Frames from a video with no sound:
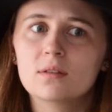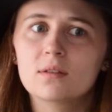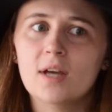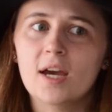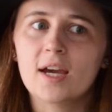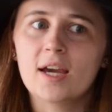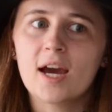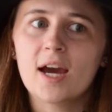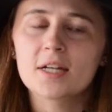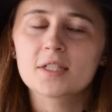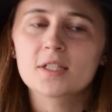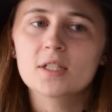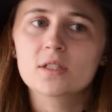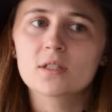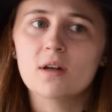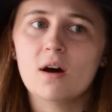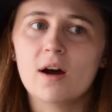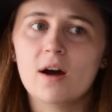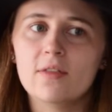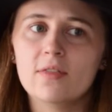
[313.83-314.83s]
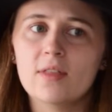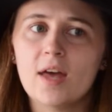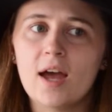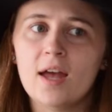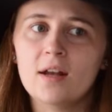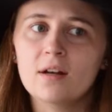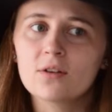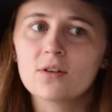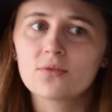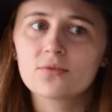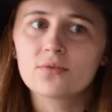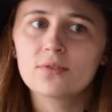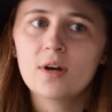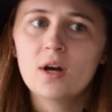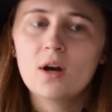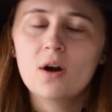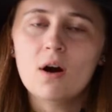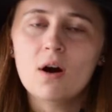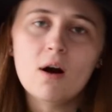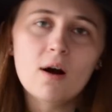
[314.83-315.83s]
I cast this on end of
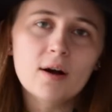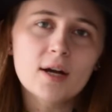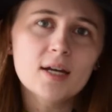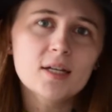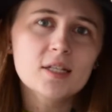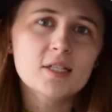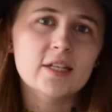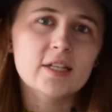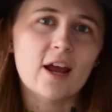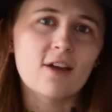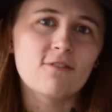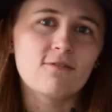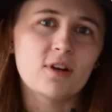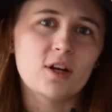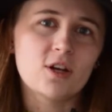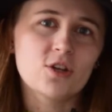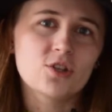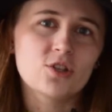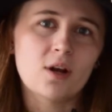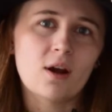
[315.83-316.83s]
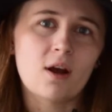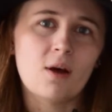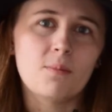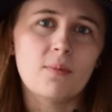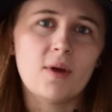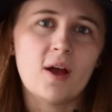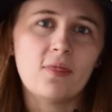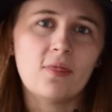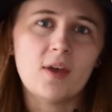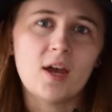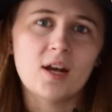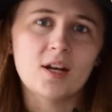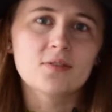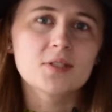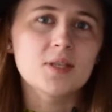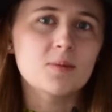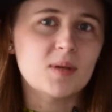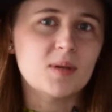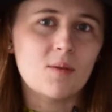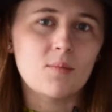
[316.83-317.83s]
August and I finished it up at the end of
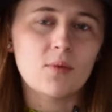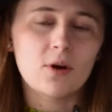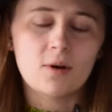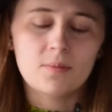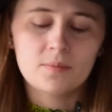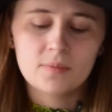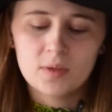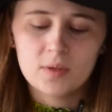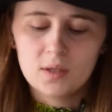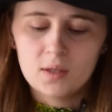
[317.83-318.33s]
September.